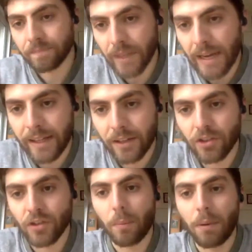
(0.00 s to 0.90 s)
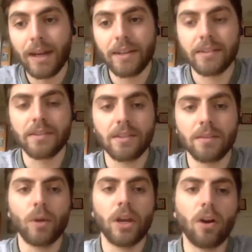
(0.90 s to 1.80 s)
energy supply
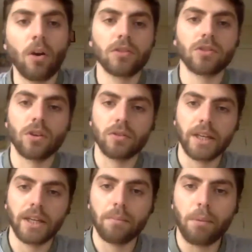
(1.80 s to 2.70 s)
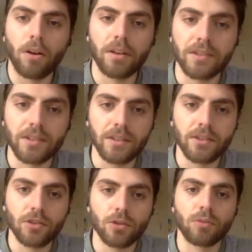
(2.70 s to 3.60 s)
system, we also need
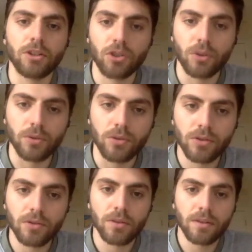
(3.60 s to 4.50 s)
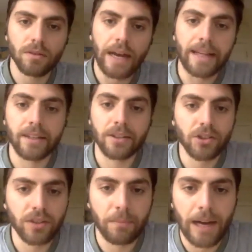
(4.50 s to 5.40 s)
policies to reduce energy
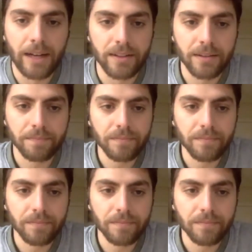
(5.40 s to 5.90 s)
demand.